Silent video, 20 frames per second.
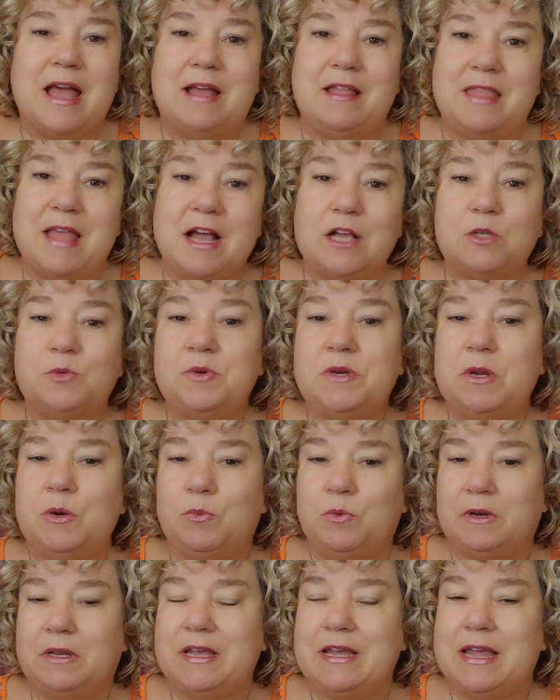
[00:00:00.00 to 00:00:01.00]
And that's when you
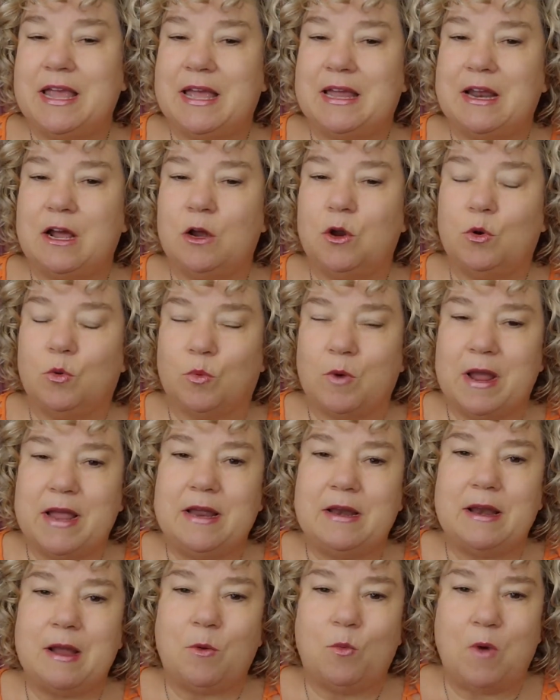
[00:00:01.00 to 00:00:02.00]
really get a
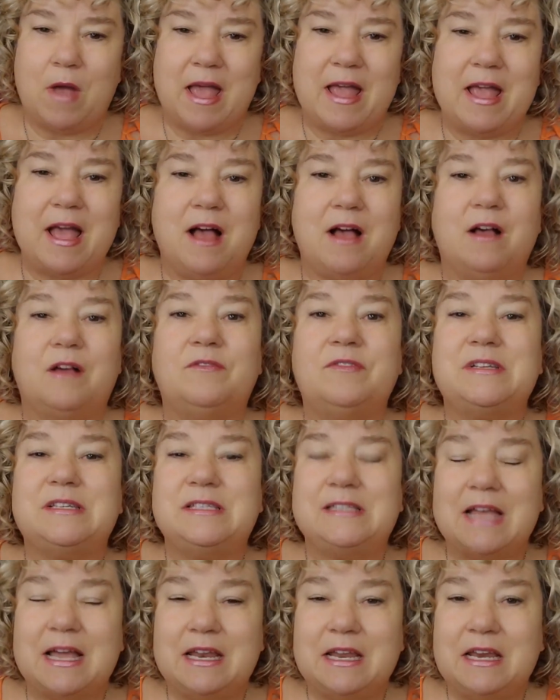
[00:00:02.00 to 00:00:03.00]
great way of
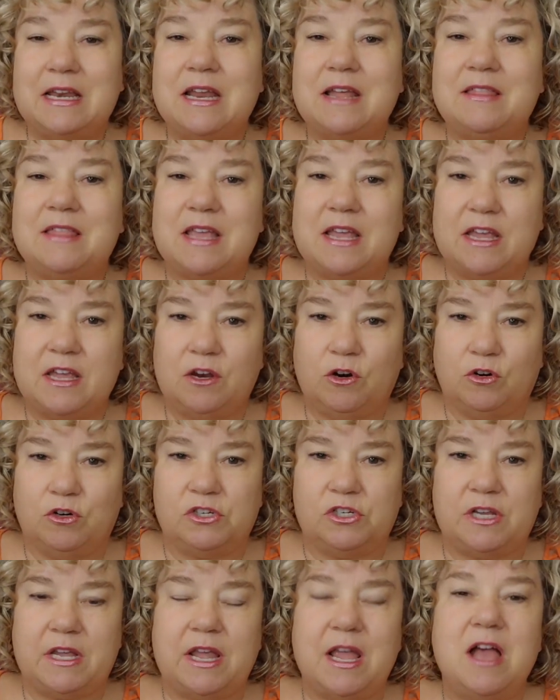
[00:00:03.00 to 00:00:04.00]
setting the
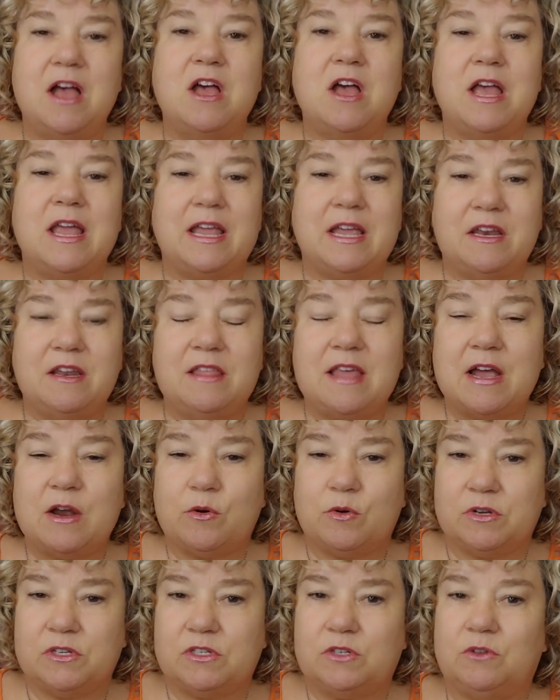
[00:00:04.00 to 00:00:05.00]
energy into that
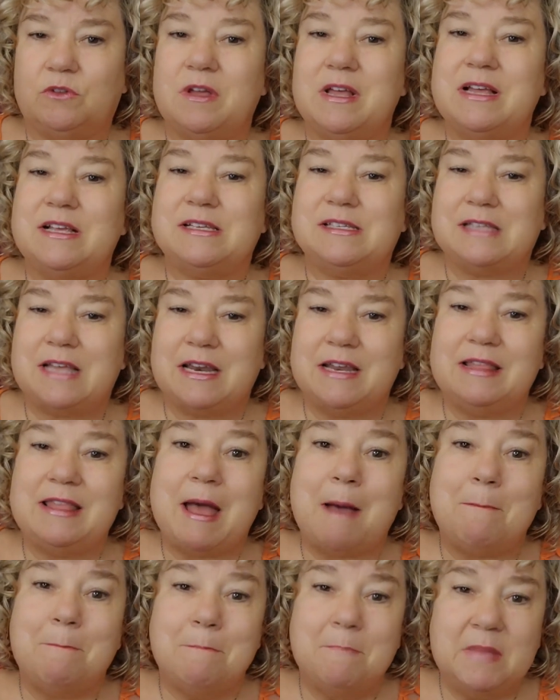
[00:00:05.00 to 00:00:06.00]
crystal, setting
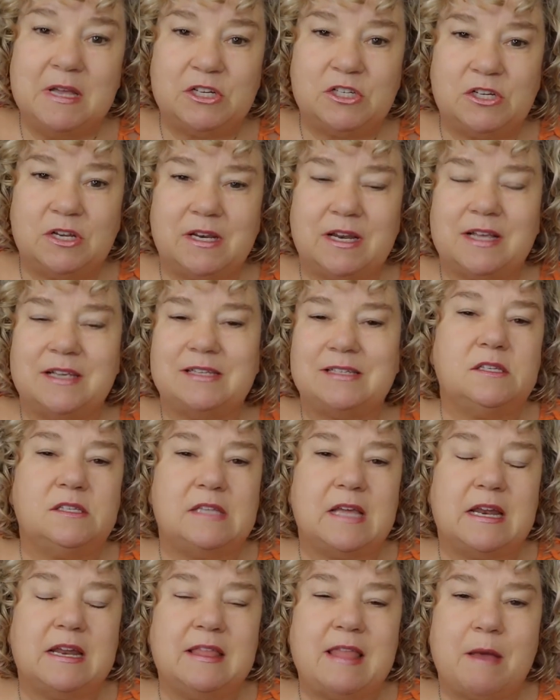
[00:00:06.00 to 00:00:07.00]
that mission
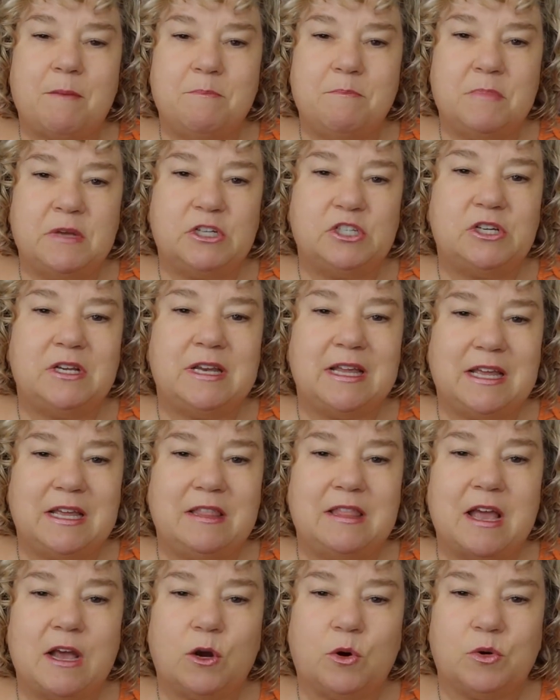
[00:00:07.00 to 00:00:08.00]

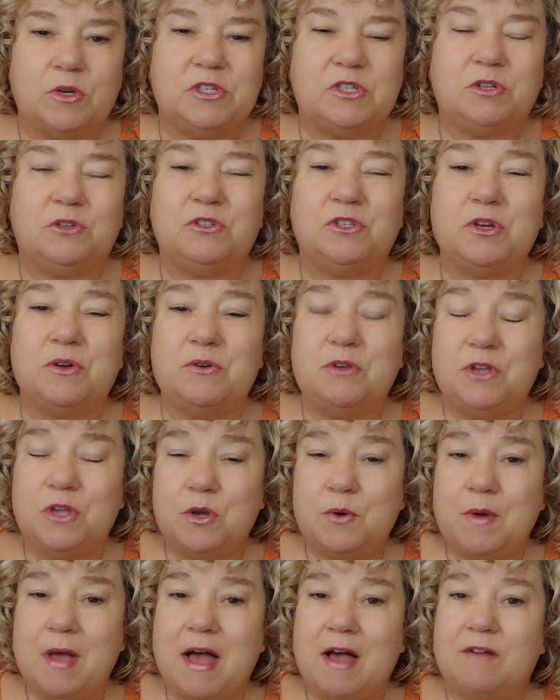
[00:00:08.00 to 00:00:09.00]
in that crystal so
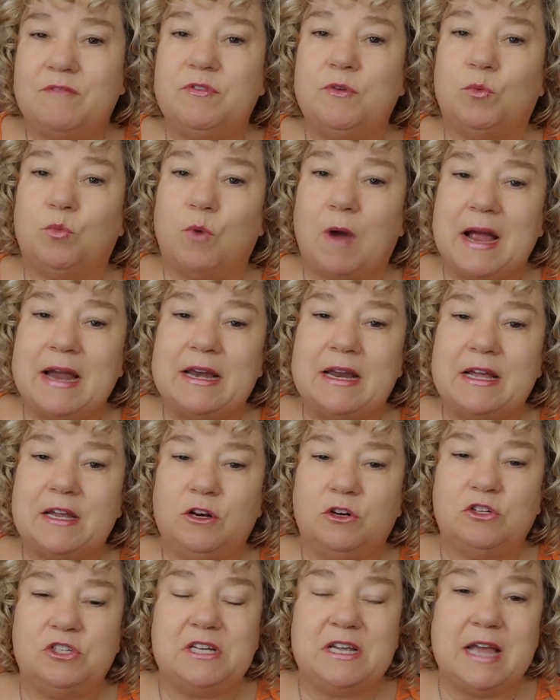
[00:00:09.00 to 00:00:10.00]
you have the right
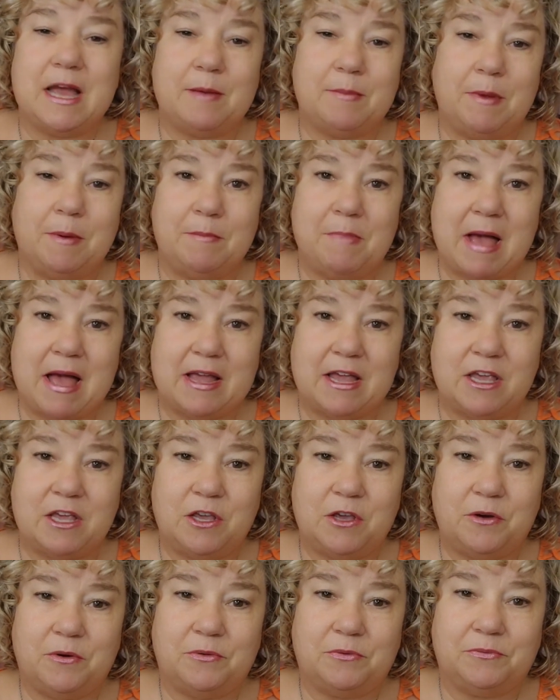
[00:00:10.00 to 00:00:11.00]
energy coming back at
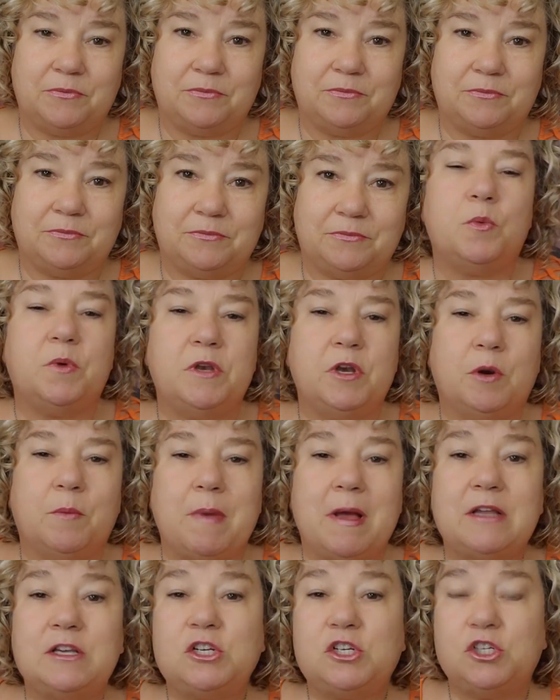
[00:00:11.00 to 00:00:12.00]
you. When you're
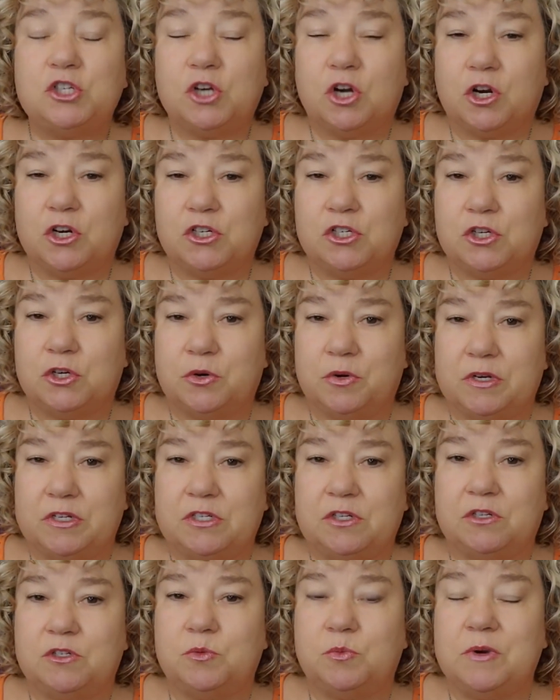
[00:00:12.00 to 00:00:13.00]
about to charge your
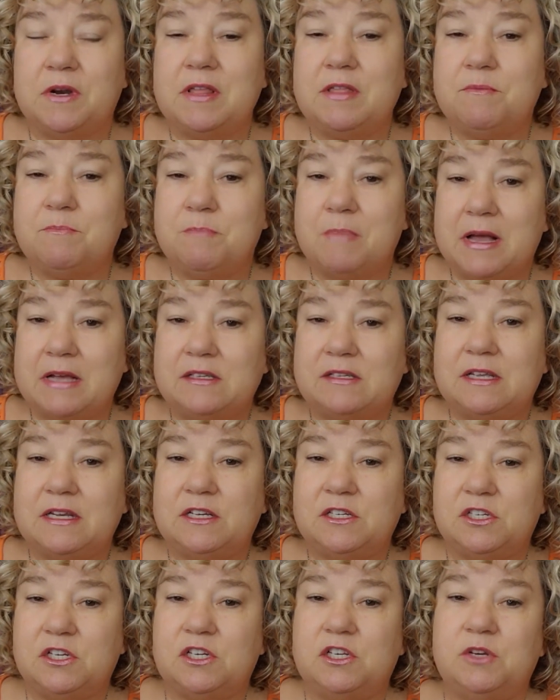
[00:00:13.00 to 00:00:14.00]
crystals, one of the best
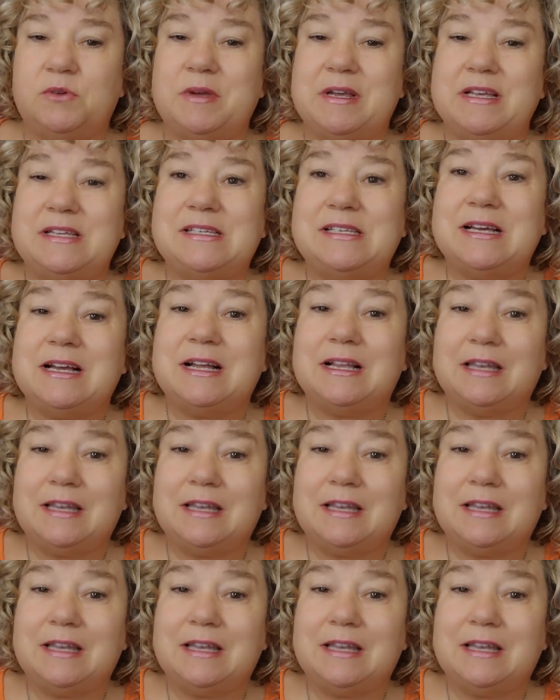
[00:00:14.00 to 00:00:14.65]
things to do is to